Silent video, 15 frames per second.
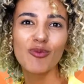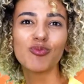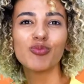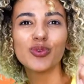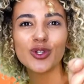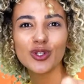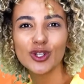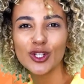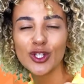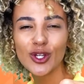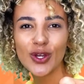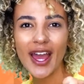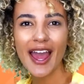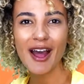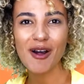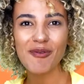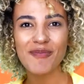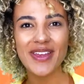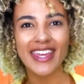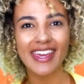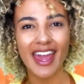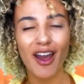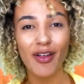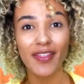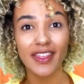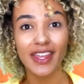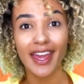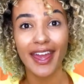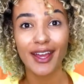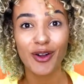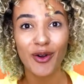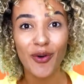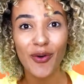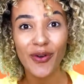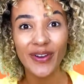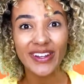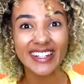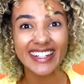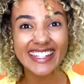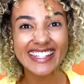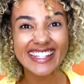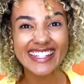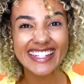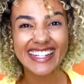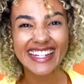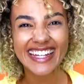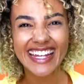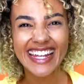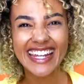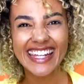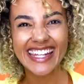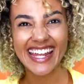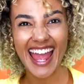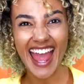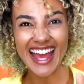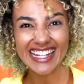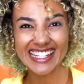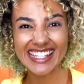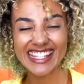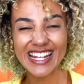Will you help me count the acorns? Yes.